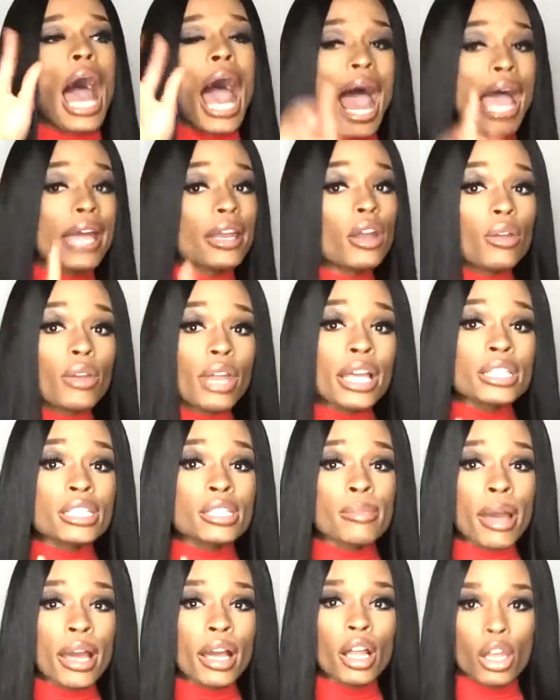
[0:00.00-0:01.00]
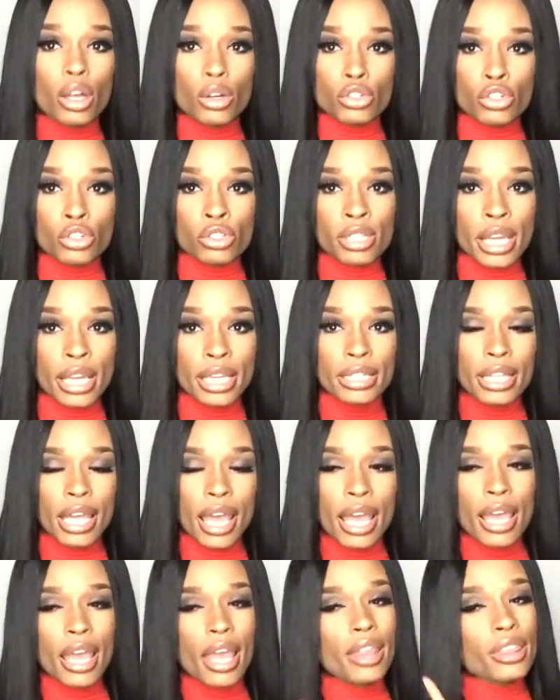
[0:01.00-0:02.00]
I don't like to buy closures like
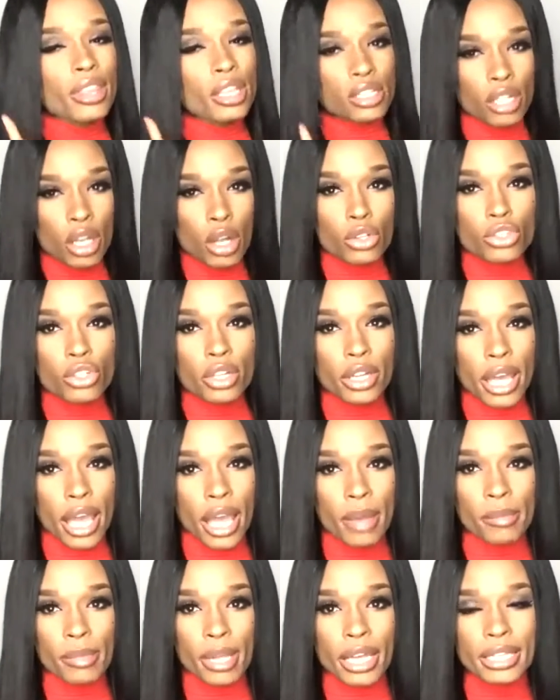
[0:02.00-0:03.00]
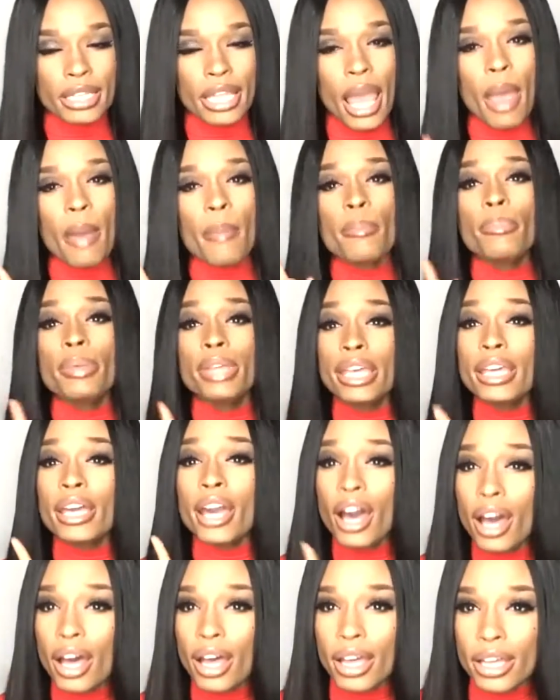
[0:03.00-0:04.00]
that, and this closure came like that
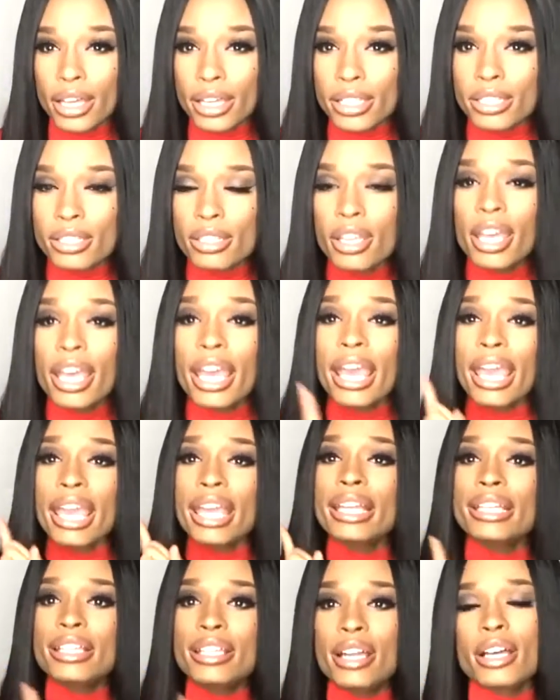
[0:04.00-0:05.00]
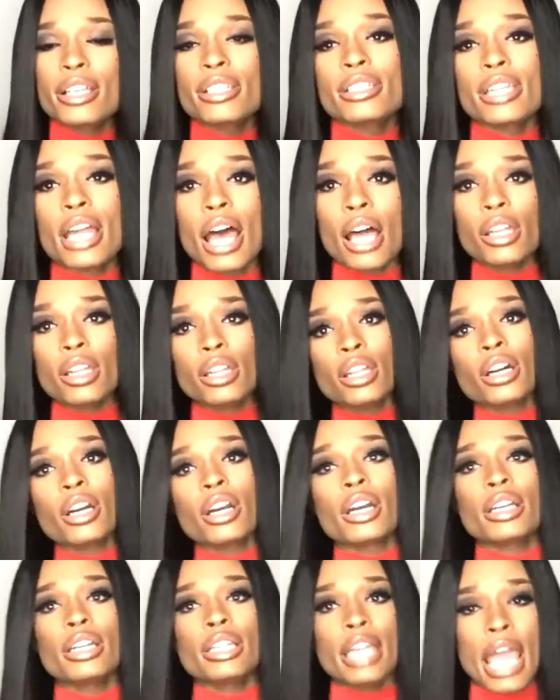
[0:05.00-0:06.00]
because it does not
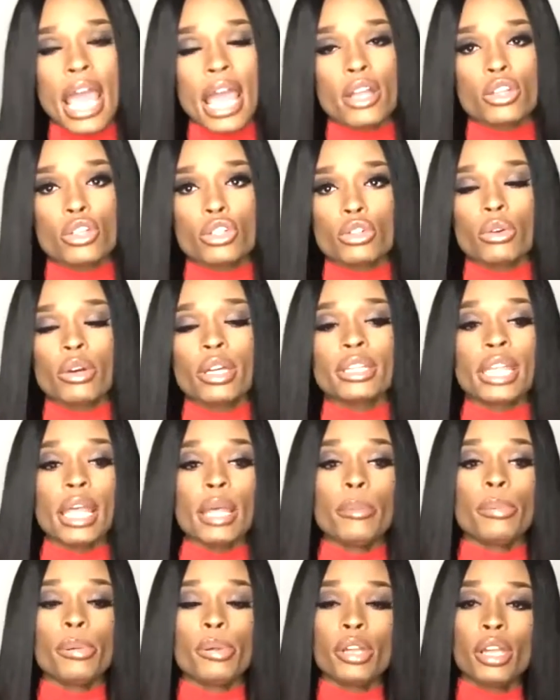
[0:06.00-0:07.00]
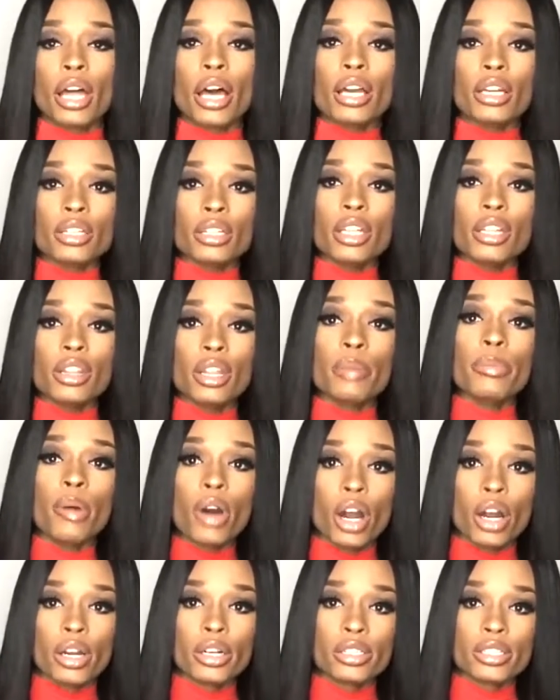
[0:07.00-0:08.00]
look natural. They plucked the
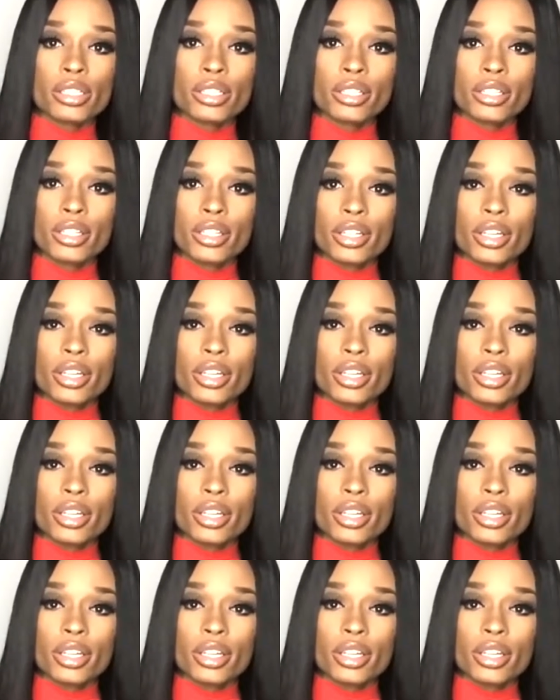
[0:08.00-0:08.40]
part